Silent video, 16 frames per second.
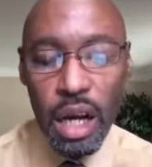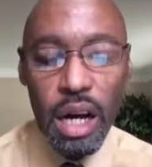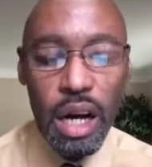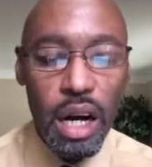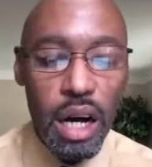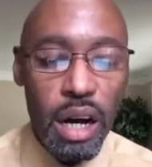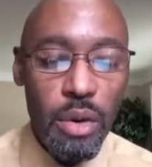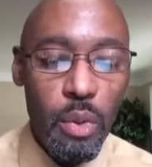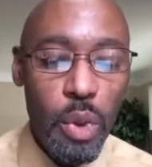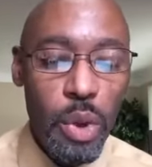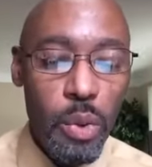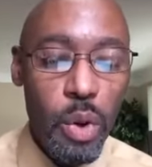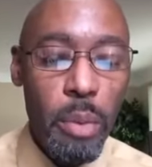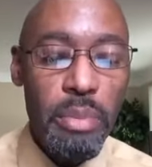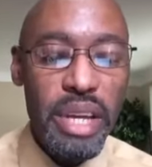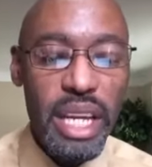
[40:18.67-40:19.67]
uh, we
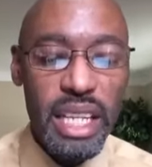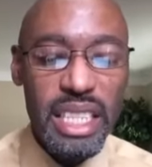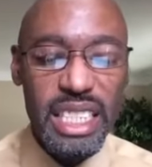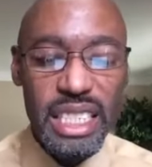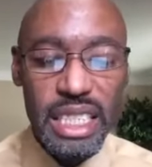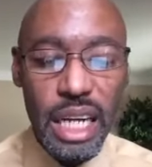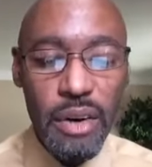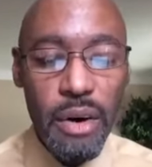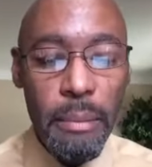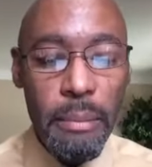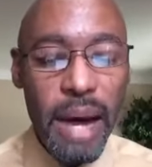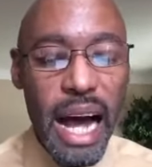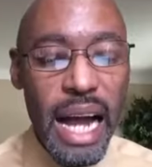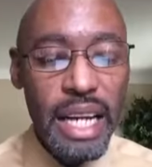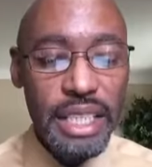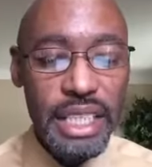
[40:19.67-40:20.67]
will be in
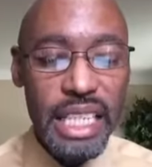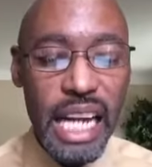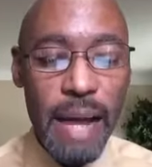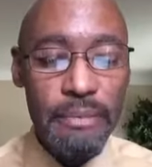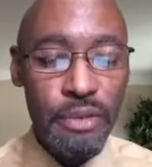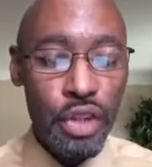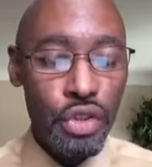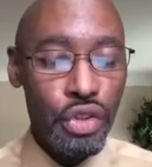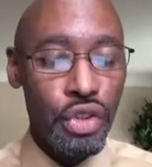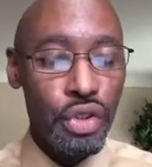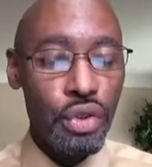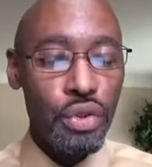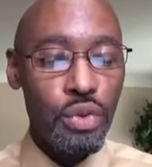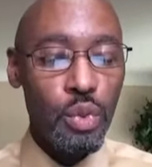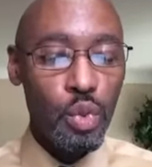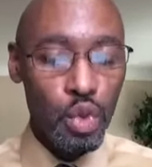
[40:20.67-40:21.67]
Jeremiah chapter
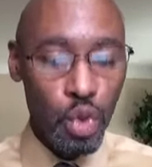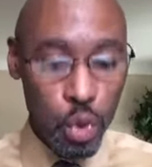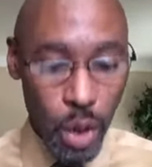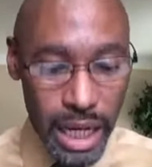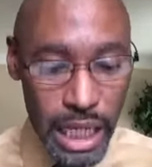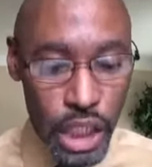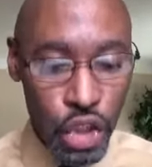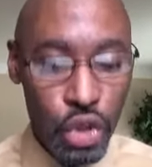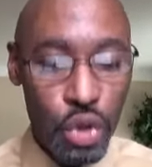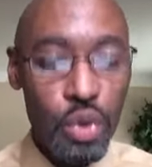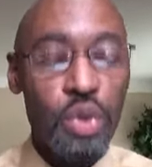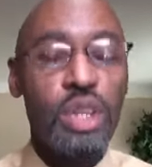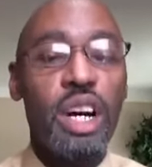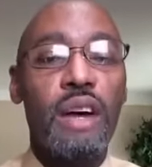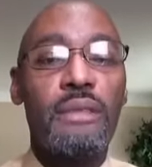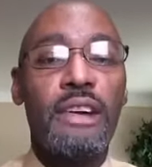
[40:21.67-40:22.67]
two, 22,
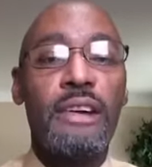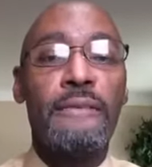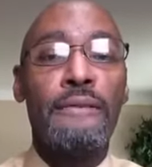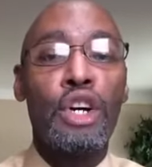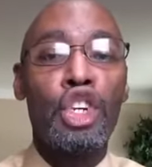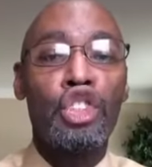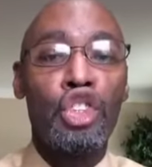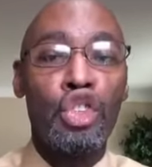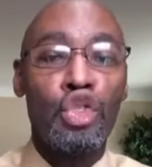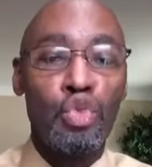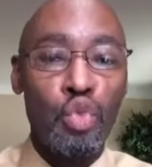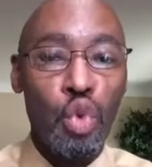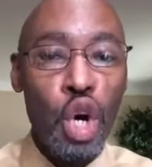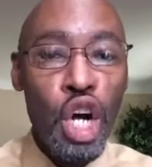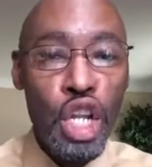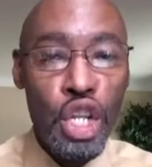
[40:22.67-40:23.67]
covering verses
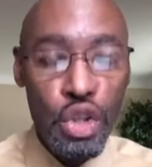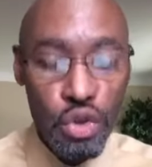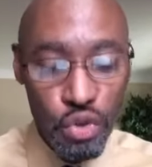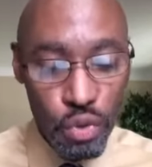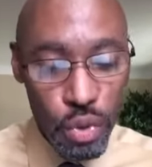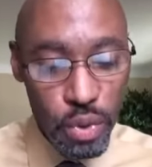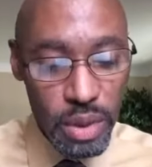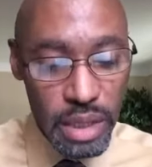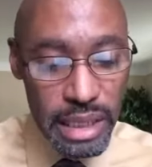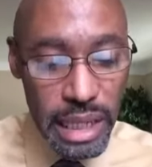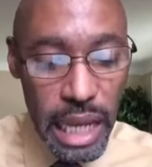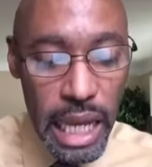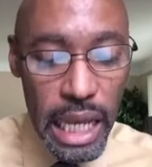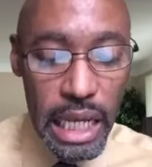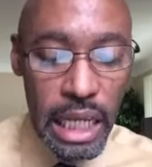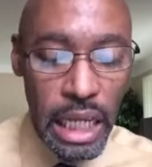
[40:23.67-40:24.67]
1 through
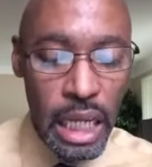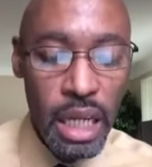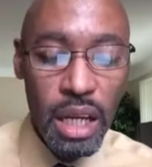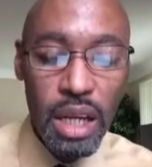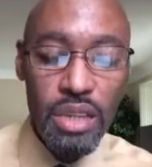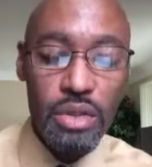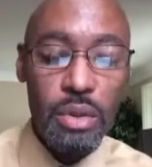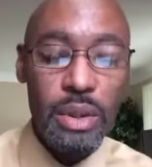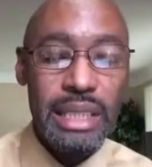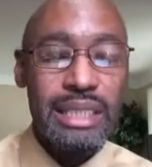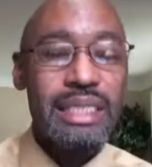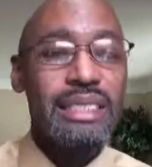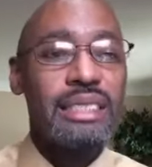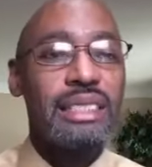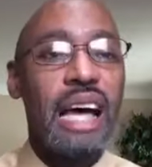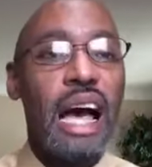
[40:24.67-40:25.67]
10. So at
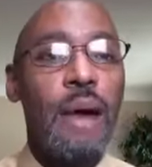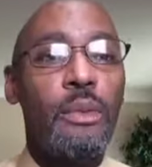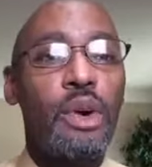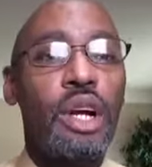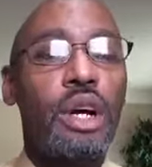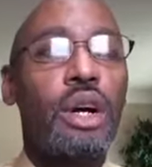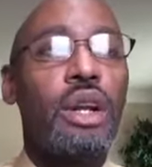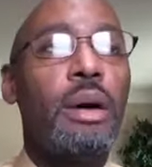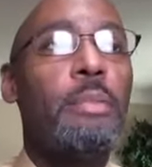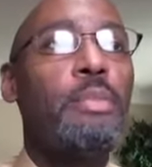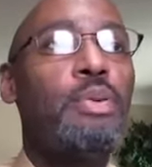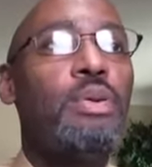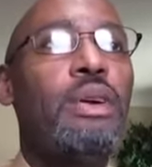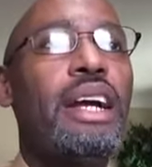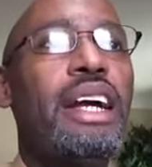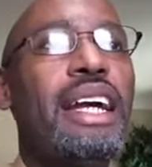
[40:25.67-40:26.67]
this time, we're going to
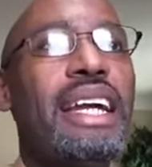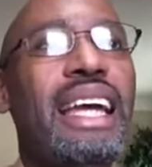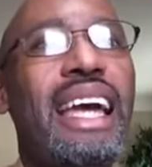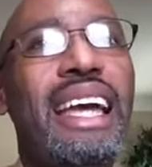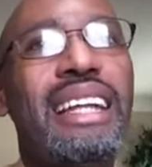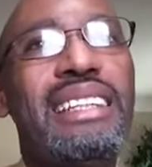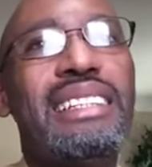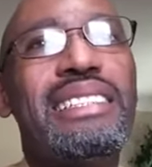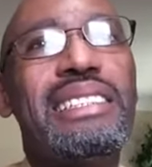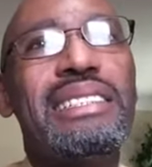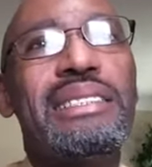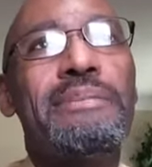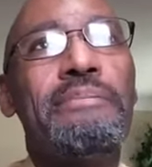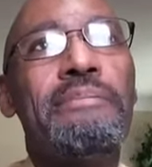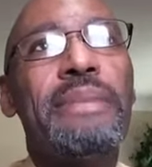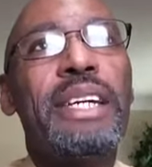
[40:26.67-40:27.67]
pray and
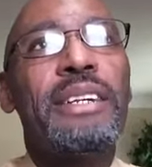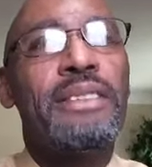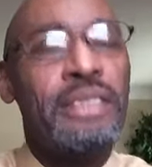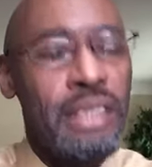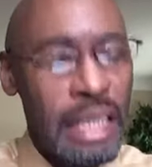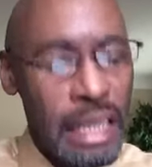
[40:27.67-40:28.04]
dismiss.